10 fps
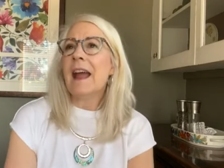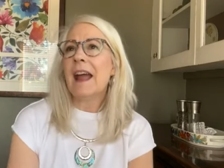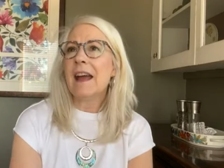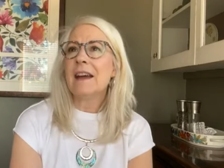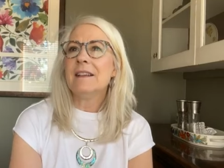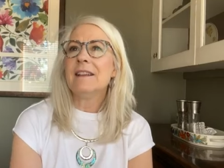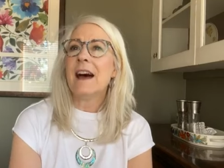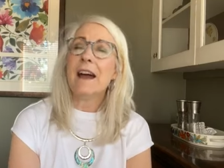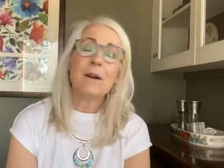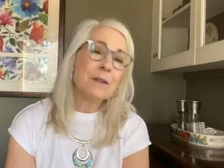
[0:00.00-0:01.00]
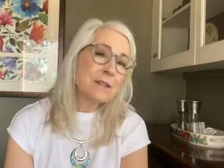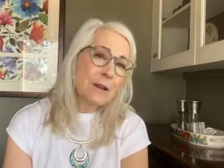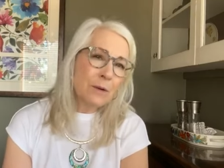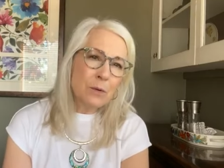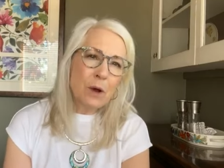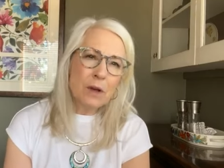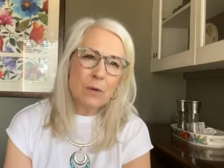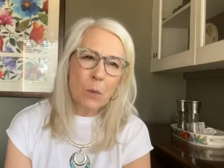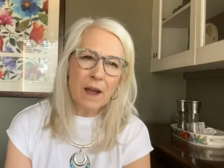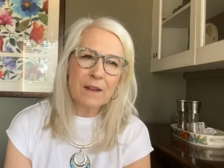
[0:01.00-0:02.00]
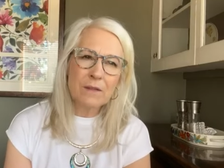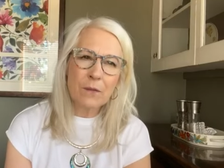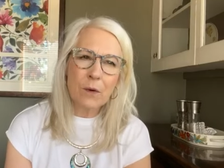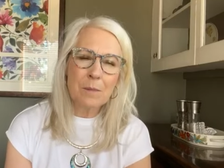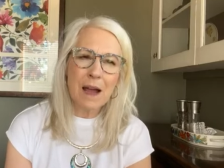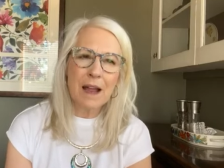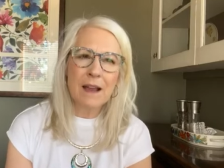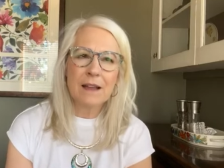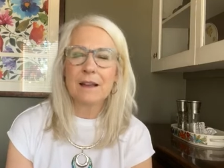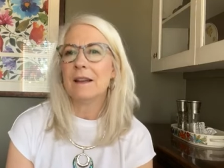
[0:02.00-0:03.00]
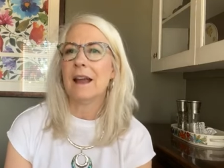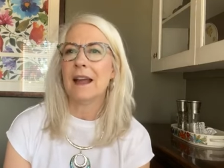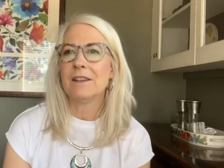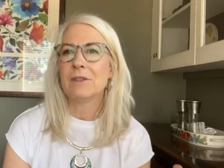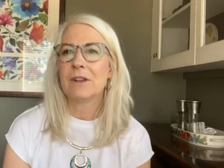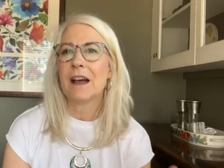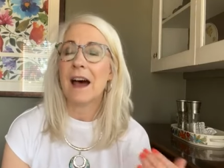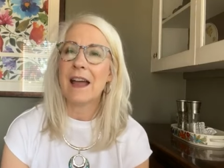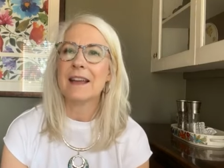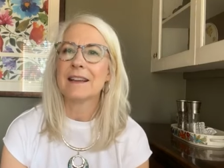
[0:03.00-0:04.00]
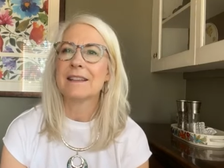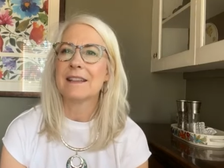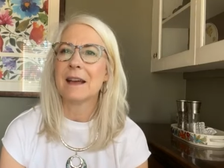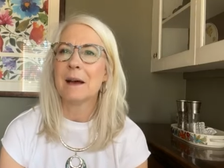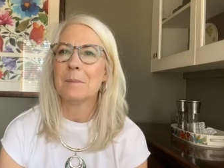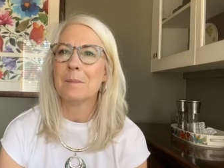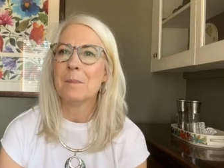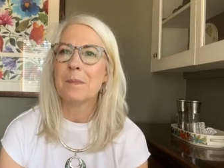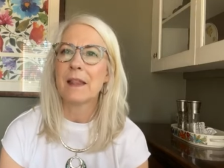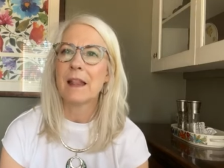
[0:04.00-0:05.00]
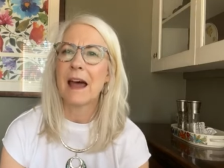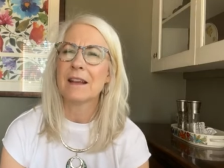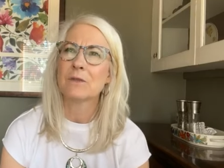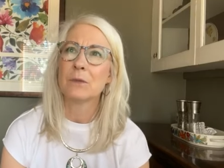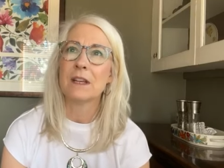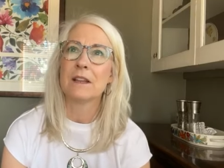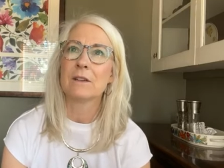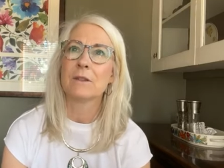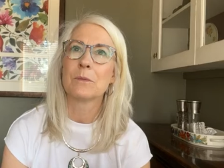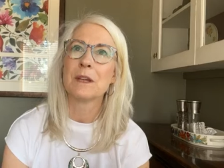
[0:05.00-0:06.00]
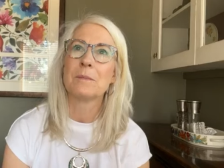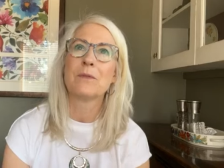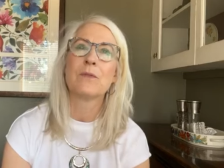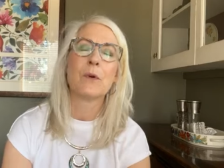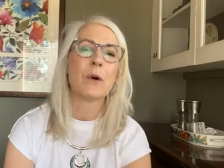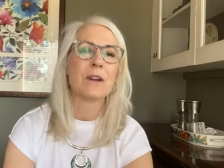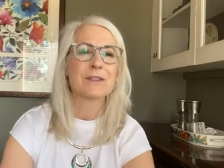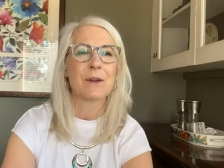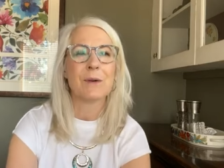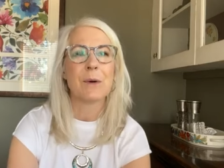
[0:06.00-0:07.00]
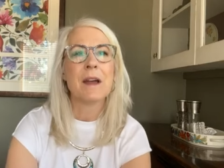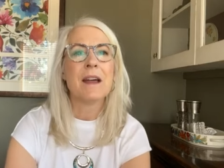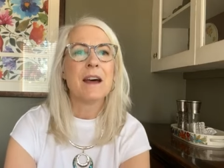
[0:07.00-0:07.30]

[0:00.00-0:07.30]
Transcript: And I also went for my annual eye exam last week or the week before, so